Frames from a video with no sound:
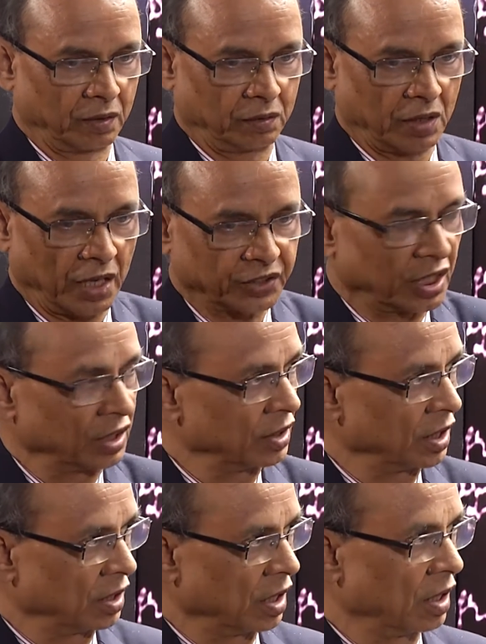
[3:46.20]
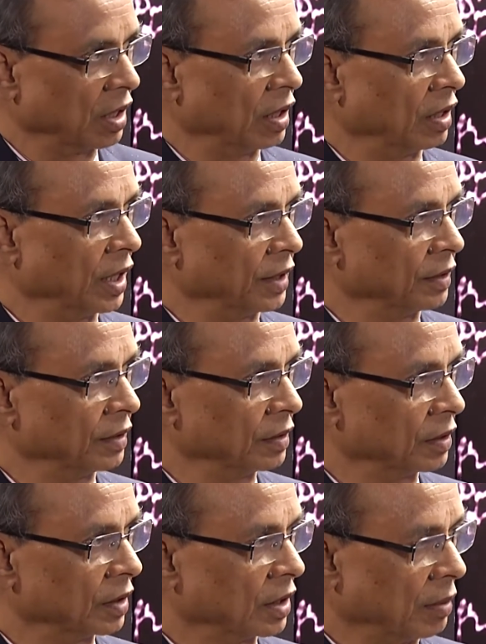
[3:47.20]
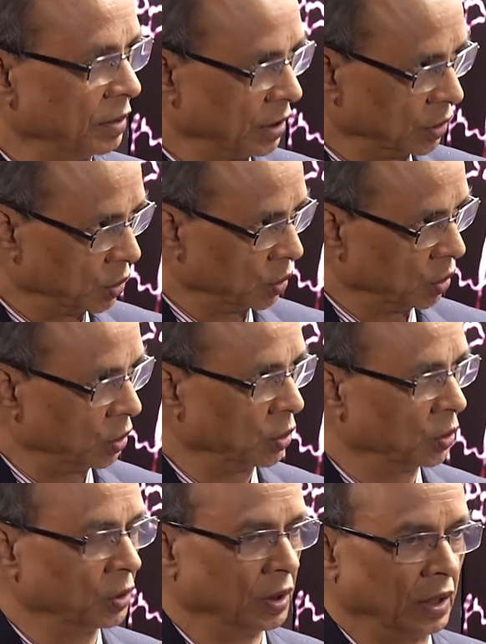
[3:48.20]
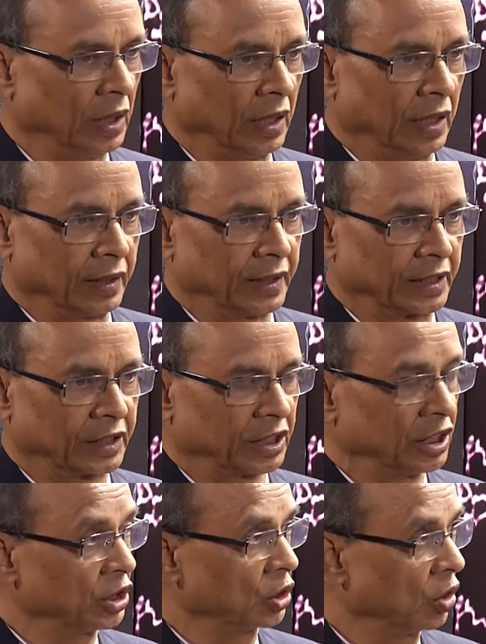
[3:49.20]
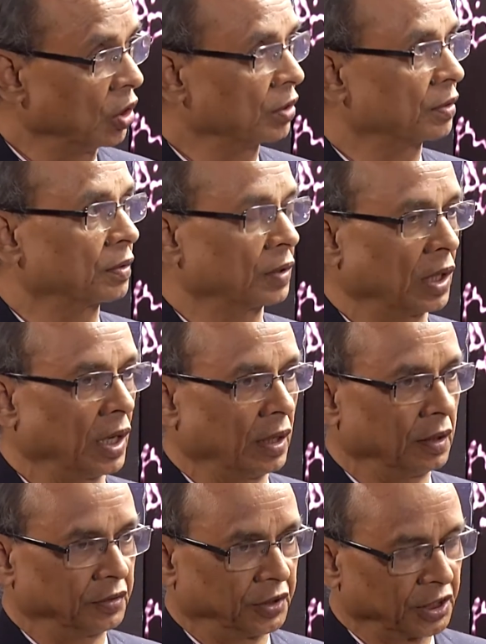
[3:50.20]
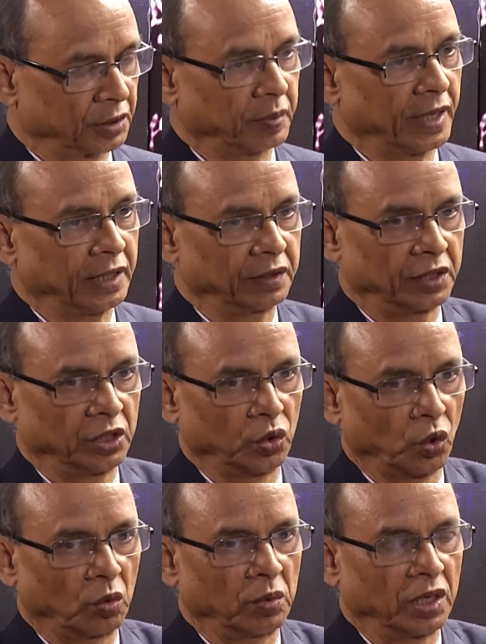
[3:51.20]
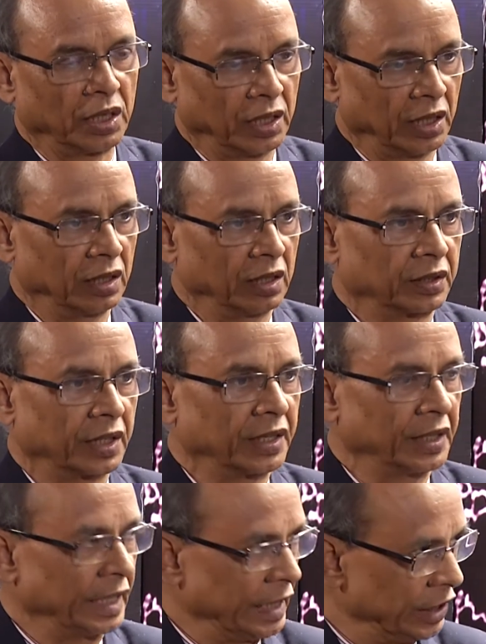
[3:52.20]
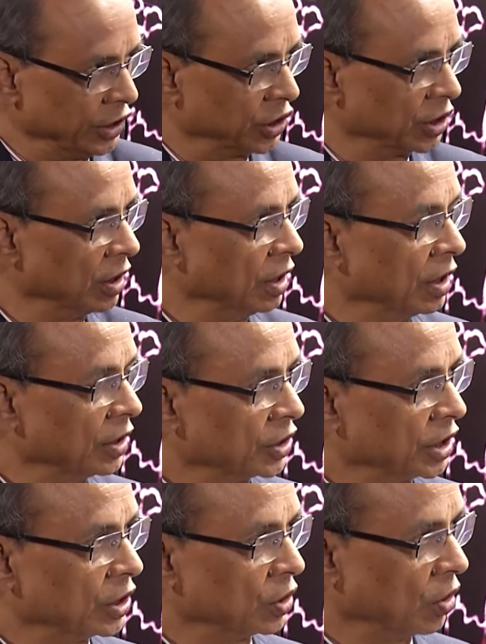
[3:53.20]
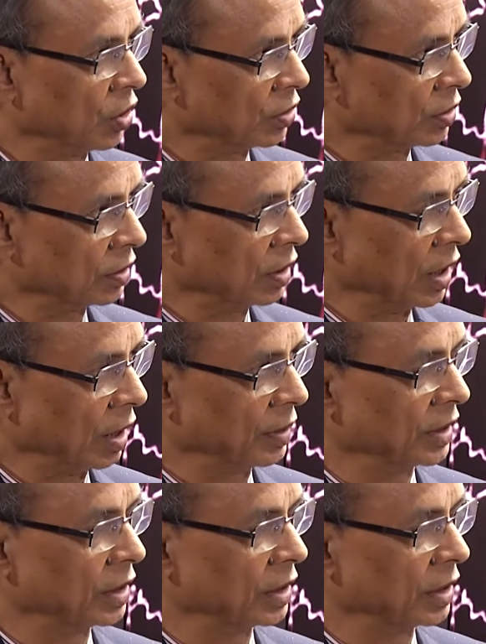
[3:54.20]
asking the girl and coming to know that she is not, despite the normal health and age, she is not having the